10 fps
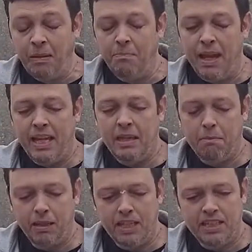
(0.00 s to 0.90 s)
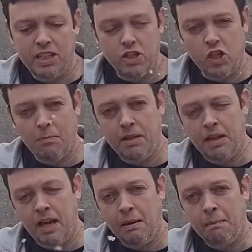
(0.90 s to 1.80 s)
Maine plus German
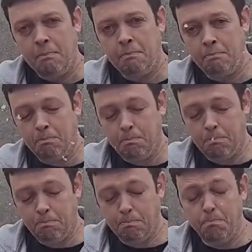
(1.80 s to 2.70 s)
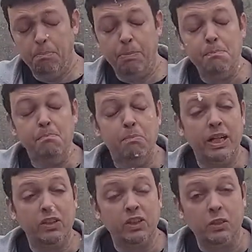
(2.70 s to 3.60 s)
um,
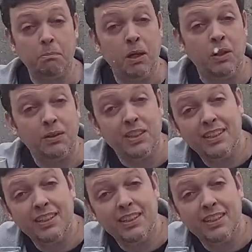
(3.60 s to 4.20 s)
Pilsner malt.